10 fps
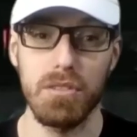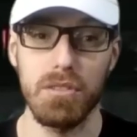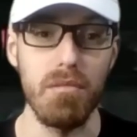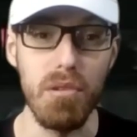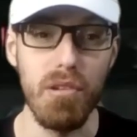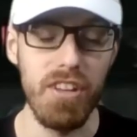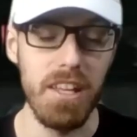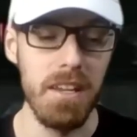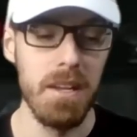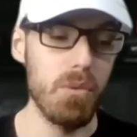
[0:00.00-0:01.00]
to a
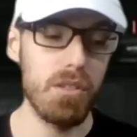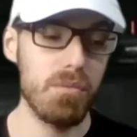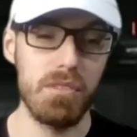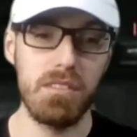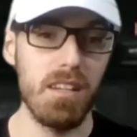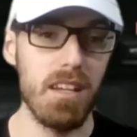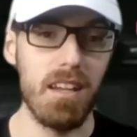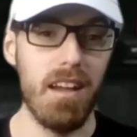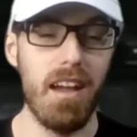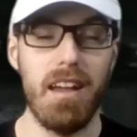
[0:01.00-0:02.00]
movie. This was
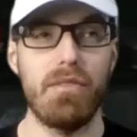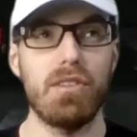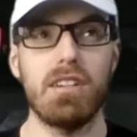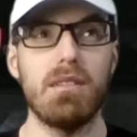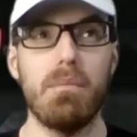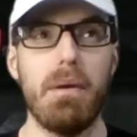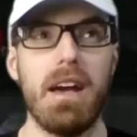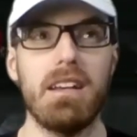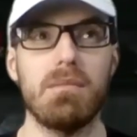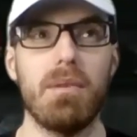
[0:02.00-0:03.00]
like, I've talked in the
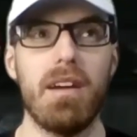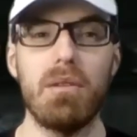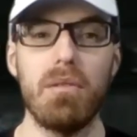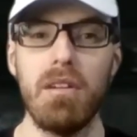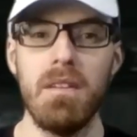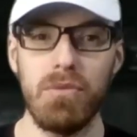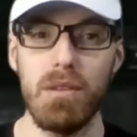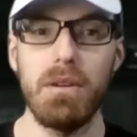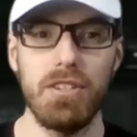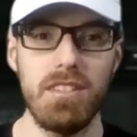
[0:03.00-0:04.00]
past about how the
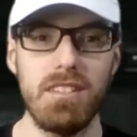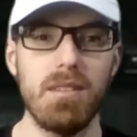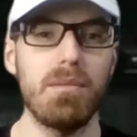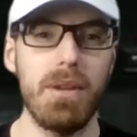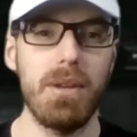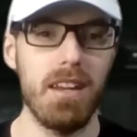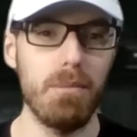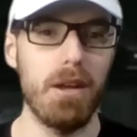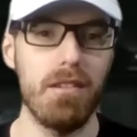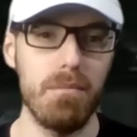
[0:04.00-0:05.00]
budget seems to be getting
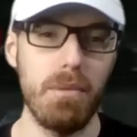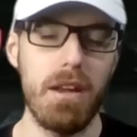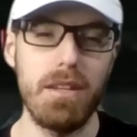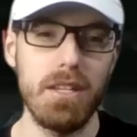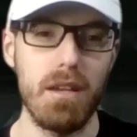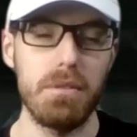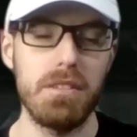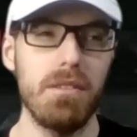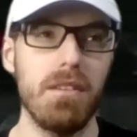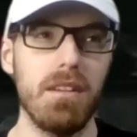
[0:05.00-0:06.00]
better and better each
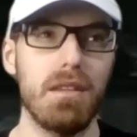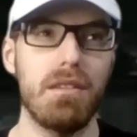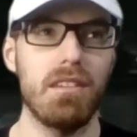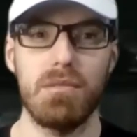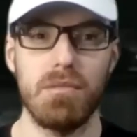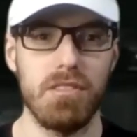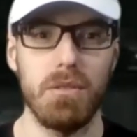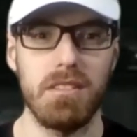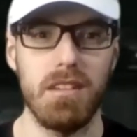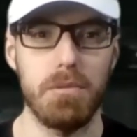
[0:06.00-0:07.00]
episode. And I think this was no
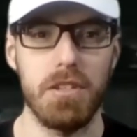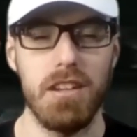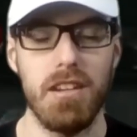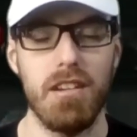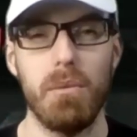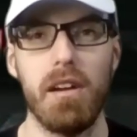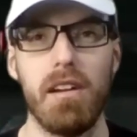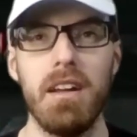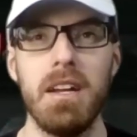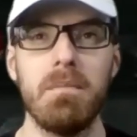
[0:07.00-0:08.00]
exception here,
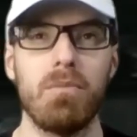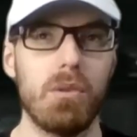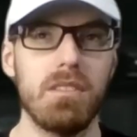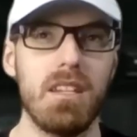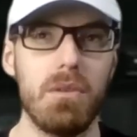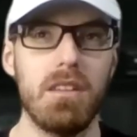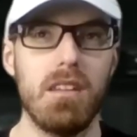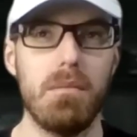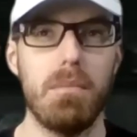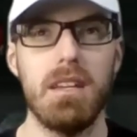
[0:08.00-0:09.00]
where once they went
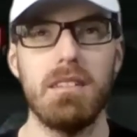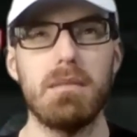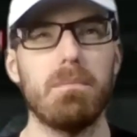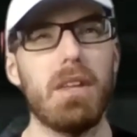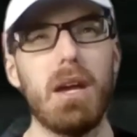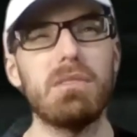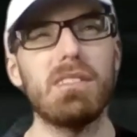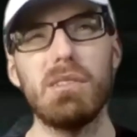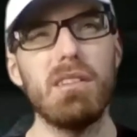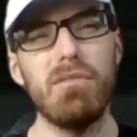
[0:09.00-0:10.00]
in the base, it was a
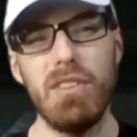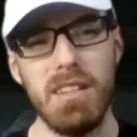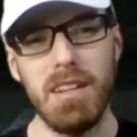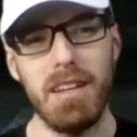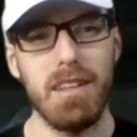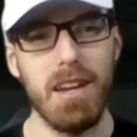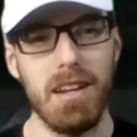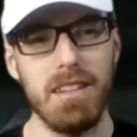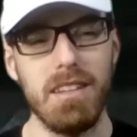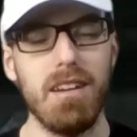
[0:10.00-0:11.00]
little convenient how they got
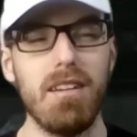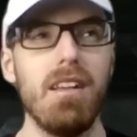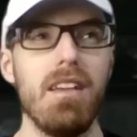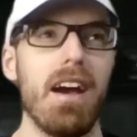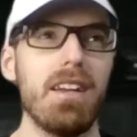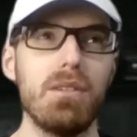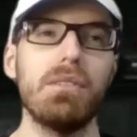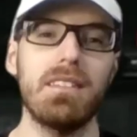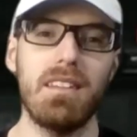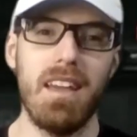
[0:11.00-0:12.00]
in there. I do
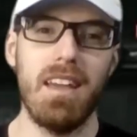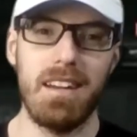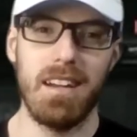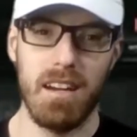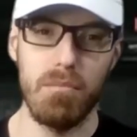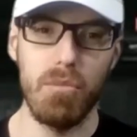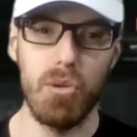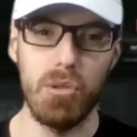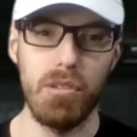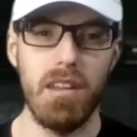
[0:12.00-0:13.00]
like that they had kind of the
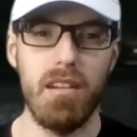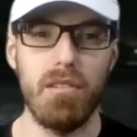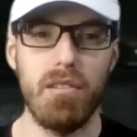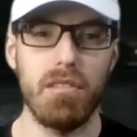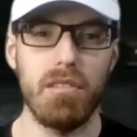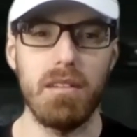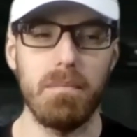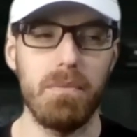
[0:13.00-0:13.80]
mole in there, or the